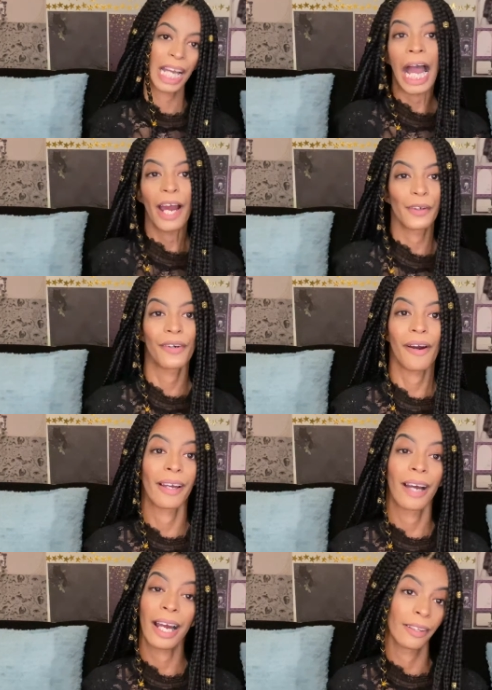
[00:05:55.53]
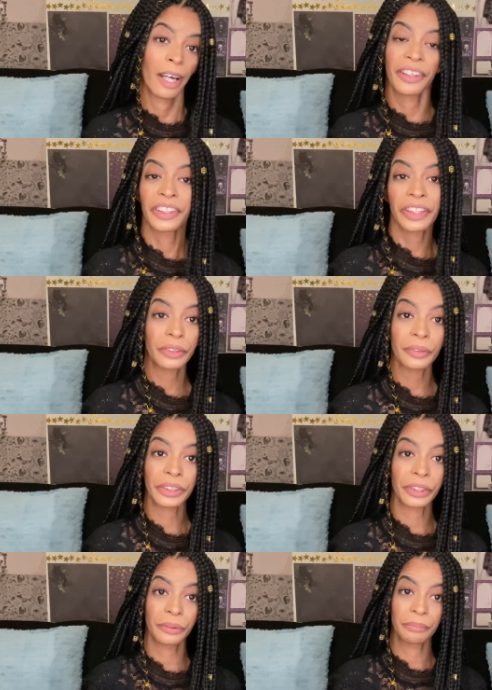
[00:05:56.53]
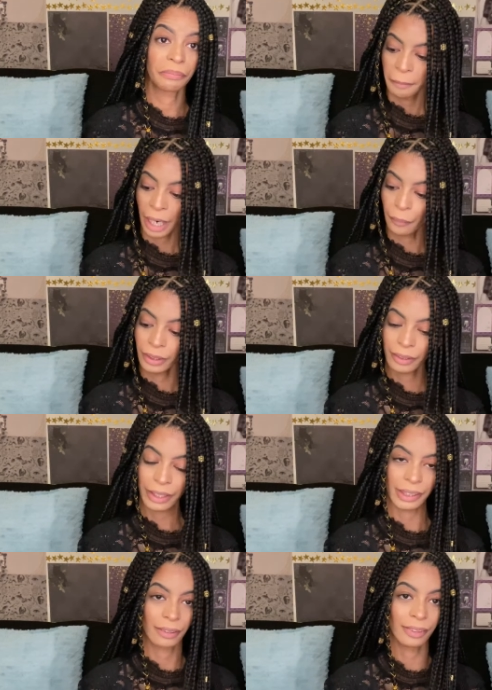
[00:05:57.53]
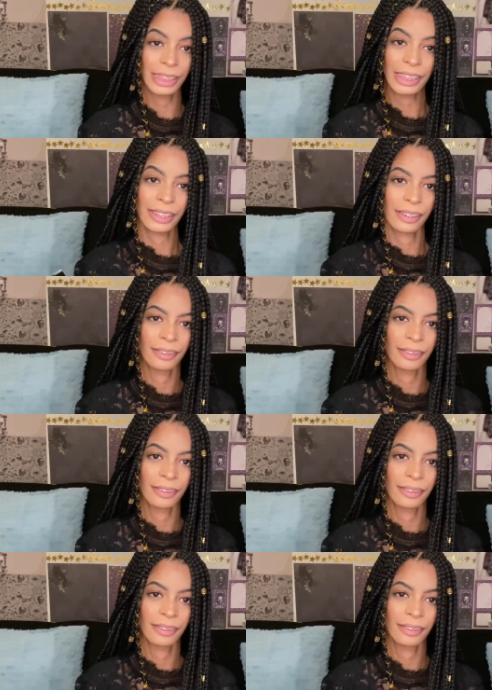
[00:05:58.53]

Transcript: I don't know, I think that's really cute. I really like it. It's